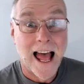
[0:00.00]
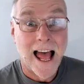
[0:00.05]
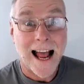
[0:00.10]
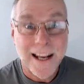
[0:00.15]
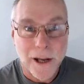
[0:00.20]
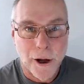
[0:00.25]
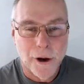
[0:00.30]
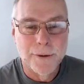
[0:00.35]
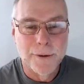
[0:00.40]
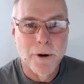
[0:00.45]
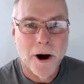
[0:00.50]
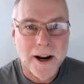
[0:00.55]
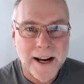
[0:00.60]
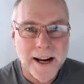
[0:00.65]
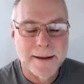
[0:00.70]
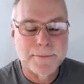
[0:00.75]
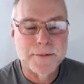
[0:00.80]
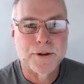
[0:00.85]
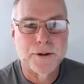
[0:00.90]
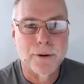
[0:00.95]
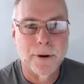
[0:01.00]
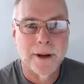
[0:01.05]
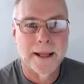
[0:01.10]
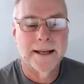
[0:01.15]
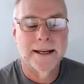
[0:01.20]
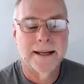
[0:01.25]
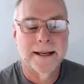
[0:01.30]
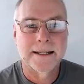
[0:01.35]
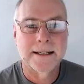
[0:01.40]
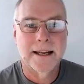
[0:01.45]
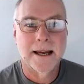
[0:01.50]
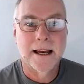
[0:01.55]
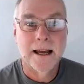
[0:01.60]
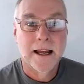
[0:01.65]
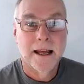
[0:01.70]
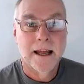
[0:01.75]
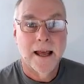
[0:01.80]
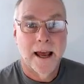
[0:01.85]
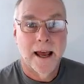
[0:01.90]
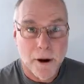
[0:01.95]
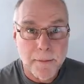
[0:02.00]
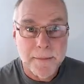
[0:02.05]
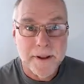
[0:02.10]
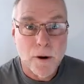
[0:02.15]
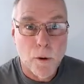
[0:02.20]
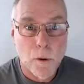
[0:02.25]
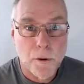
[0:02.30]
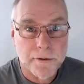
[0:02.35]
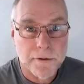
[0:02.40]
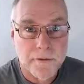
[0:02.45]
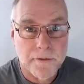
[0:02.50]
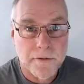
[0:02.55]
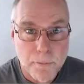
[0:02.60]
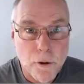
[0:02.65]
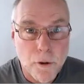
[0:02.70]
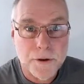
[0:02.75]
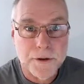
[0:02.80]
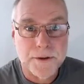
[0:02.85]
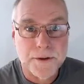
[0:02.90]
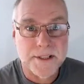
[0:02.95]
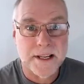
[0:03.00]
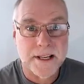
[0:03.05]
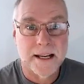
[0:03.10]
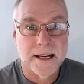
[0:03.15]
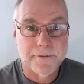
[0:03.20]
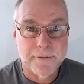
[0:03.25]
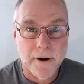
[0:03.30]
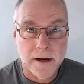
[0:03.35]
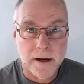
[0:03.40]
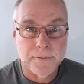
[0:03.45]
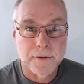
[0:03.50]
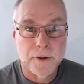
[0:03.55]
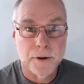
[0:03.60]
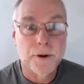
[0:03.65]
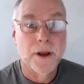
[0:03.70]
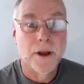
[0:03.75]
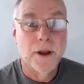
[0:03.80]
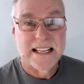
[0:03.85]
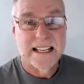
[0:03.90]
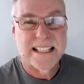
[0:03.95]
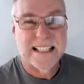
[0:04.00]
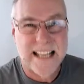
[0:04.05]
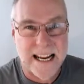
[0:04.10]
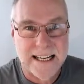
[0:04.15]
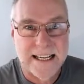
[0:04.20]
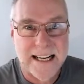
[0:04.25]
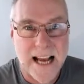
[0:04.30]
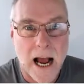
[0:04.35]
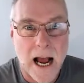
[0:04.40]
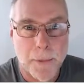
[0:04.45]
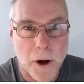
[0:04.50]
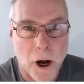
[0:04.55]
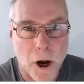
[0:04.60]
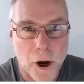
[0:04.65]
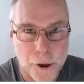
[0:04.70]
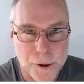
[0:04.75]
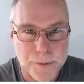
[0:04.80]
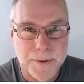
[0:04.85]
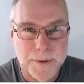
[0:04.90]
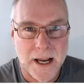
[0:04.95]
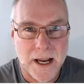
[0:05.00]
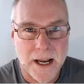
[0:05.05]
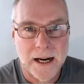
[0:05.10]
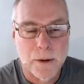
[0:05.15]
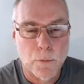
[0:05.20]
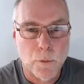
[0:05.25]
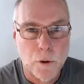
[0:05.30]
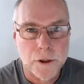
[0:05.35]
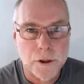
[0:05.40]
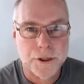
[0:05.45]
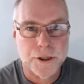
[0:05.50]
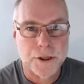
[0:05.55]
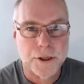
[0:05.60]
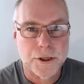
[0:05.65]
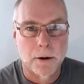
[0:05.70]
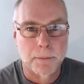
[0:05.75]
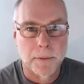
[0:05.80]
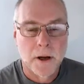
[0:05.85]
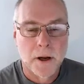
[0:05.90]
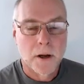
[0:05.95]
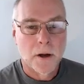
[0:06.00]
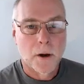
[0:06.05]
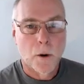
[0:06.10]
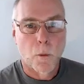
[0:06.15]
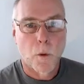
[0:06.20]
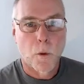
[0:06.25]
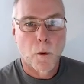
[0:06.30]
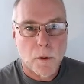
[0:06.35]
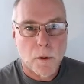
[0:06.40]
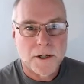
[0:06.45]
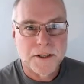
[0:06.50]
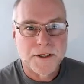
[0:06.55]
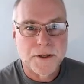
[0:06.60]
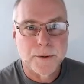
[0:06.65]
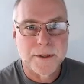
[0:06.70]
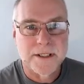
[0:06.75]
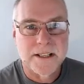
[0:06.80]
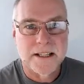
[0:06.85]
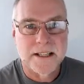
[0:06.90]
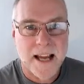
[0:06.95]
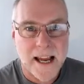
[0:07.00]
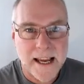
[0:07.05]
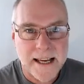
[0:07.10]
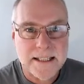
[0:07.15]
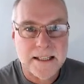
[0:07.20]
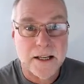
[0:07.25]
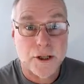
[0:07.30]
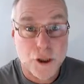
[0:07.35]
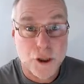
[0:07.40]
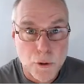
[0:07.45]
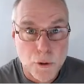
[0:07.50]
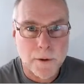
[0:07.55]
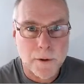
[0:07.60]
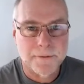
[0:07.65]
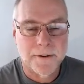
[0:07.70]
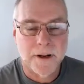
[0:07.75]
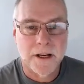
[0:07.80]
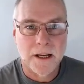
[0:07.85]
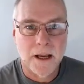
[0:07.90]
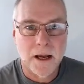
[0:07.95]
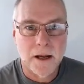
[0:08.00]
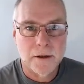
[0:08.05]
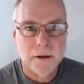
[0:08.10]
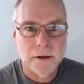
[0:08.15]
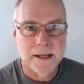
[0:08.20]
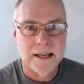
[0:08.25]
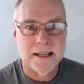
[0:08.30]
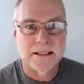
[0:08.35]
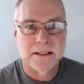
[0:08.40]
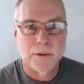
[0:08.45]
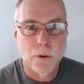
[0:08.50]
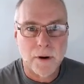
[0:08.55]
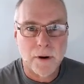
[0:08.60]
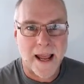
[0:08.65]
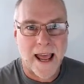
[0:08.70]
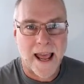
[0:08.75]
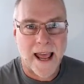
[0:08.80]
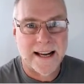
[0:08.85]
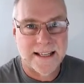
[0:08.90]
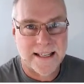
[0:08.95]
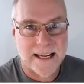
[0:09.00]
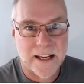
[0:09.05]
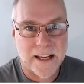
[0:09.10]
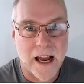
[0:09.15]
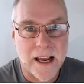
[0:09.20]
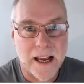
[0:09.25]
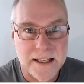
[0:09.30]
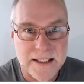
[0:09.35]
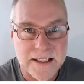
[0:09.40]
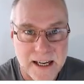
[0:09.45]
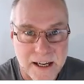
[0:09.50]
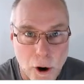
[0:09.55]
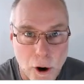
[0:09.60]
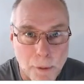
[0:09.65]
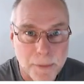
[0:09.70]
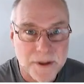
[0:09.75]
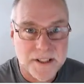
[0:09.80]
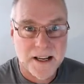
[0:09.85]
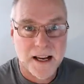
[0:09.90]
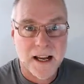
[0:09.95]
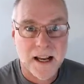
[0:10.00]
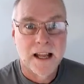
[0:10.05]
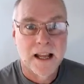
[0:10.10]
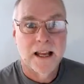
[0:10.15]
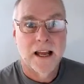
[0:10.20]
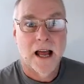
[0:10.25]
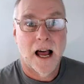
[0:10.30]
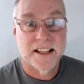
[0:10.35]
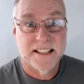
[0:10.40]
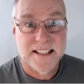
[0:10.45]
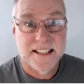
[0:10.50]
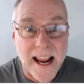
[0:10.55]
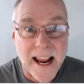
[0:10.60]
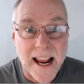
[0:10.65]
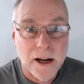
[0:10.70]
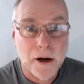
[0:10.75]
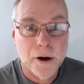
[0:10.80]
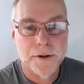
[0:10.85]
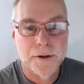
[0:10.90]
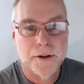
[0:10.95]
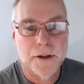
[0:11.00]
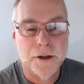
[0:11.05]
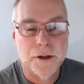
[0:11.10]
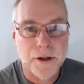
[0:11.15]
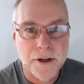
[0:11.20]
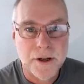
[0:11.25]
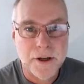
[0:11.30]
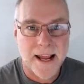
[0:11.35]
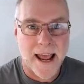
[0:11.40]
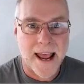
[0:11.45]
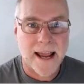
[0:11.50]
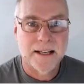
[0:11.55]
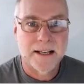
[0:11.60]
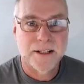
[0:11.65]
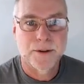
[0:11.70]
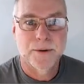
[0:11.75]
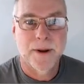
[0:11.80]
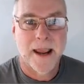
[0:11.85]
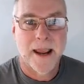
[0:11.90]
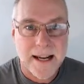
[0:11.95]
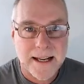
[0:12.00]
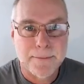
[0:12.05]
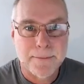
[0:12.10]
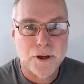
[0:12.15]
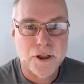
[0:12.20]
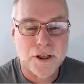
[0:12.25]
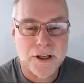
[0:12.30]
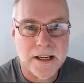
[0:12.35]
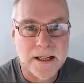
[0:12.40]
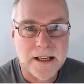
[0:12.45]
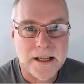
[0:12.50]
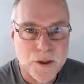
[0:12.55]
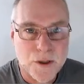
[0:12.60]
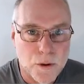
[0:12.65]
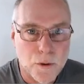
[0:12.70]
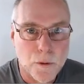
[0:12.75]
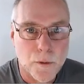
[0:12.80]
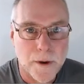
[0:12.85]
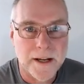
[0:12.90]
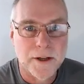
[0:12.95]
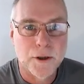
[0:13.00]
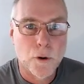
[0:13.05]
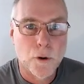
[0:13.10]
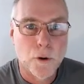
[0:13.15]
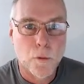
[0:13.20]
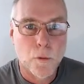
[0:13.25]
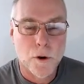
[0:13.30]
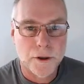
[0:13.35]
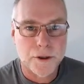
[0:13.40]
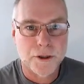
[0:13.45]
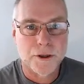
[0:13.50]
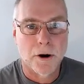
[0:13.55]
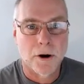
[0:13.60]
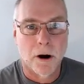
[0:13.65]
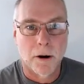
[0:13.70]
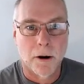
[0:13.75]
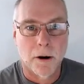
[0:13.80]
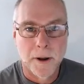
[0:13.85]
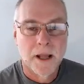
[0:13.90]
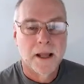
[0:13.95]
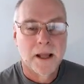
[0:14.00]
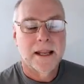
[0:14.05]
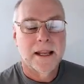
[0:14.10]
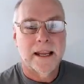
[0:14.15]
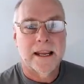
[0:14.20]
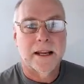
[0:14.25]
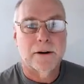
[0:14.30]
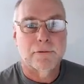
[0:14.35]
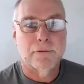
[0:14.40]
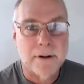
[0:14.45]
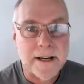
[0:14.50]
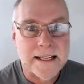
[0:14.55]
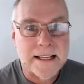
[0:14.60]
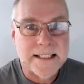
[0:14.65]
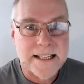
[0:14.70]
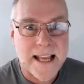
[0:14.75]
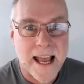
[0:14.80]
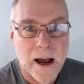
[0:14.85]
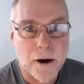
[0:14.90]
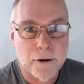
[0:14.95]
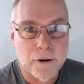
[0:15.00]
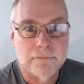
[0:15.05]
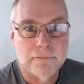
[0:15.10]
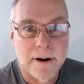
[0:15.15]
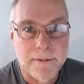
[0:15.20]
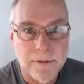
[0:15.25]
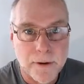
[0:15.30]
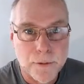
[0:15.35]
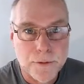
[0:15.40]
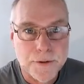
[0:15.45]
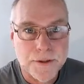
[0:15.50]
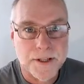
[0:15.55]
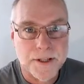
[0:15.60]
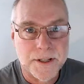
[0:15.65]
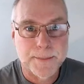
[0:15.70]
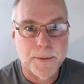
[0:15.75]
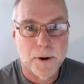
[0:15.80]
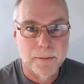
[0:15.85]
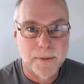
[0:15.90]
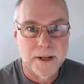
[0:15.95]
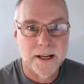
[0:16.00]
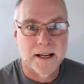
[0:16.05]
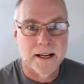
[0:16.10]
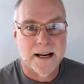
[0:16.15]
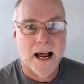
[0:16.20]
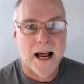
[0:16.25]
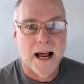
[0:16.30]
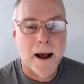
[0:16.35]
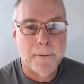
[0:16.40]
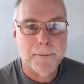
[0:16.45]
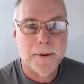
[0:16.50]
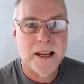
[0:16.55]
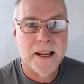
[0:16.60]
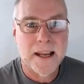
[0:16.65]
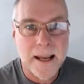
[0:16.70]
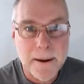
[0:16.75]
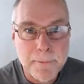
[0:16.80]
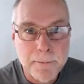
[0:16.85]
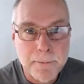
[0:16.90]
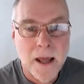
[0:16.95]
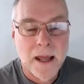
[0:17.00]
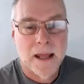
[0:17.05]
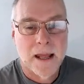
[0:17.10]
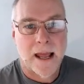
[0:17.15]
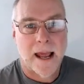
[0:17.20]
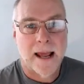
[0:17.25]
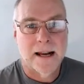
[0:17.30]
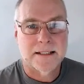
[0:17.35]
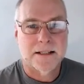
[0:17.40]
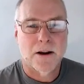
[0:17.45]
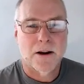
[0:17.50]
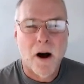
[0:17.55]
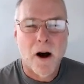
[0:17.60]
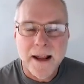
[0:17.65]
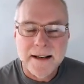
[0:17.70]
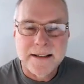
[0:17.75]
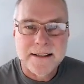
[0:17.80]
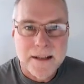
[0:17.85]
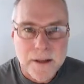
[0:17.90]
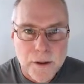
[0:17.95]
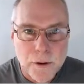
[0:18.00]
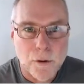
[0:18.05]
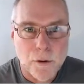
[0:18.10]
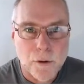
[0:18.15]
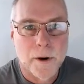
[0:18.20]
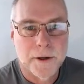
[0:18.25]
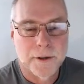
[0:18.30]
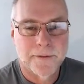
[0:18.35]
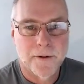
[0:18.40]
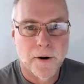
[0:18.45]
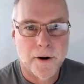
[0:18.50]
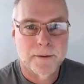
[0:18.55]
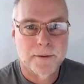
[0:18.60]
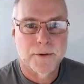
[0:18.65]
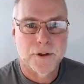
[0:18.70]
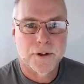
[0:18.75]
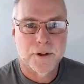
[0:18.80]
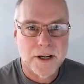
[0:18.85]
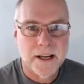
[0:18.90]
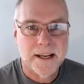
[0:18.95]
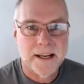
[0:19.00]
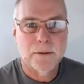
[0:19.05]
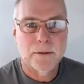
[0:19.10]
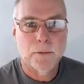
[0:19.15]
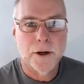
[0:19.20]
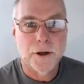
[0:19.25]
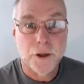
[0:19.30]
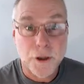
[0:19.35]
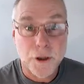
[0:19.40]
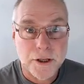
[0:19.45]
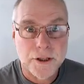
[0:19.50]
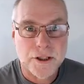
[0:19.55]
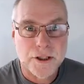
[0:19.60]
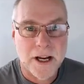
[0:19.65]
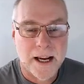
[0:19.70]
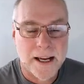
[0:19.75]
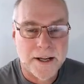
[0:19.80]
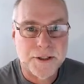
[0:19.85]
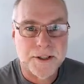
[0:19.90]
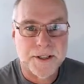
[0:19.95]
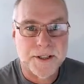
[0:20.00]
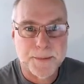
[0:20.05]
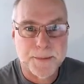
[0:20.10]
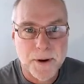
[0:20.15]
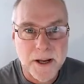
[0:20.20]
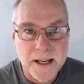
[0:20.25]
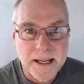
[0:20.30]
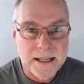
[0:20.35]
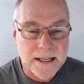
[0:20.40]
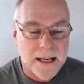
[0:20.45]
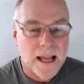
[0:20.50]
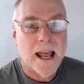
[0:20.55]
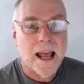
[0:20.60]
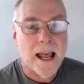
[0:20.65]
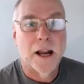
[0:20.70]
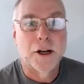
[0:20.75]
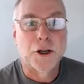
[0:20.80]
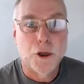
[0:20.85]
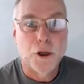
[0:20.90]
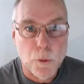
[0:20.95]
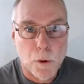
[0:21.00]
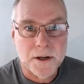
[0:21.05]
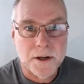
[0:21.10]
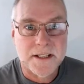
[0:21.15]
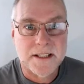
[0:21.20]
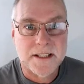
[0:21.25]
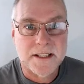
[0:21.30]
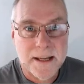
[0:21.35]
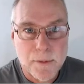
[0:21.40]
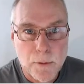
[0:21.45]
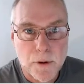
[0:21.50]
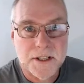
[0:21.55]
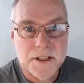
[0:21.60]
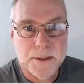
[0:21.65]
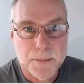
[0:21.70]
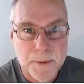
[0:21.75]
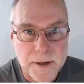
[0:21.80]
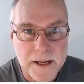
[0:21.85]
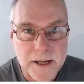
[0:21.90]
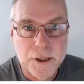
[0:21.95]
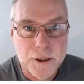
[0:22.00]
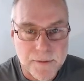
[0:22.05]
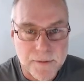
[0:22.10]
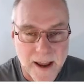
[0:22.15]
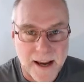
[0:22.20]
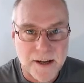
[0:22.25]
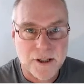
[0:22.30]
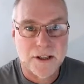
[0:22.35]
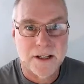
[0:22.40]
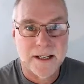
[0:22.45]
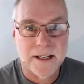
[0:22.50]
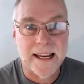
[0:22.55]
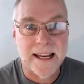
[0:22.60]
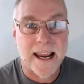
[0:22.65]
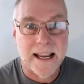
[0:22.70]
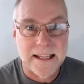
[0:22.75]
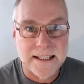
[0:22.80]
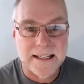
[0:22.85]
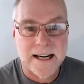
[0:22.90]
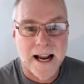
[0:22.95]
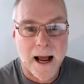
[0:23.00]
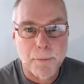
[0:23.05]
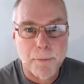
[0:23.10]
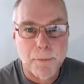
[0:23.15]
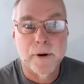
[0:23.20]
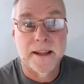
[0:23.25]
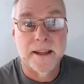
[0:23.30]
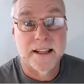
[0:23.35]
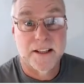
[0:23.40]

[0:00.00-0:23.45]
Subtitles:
Hello, my name's Julian Edgar, and I'm the author of the book you see in front of you, Setting Up a Home Car Workshop. What I want to do in today's short video is look at a tachometer, a tacho that you can add to any machine tool in your workshop. It reads out revolutions per minute, RPM, and it's ideal where you've got a machine where you can change the speed and you want to see what speed you've actually ended up with.